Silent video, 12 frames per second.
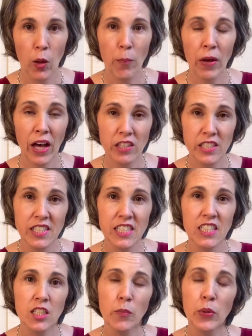
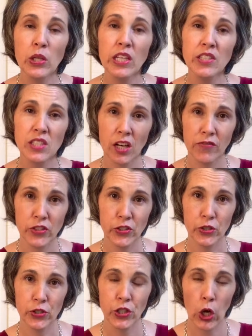Palestine police
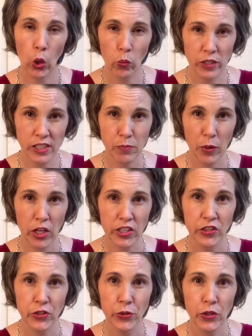officers
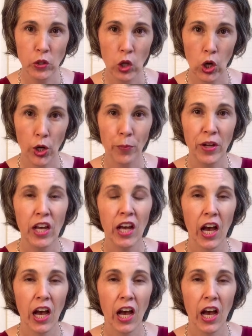responded to an alarm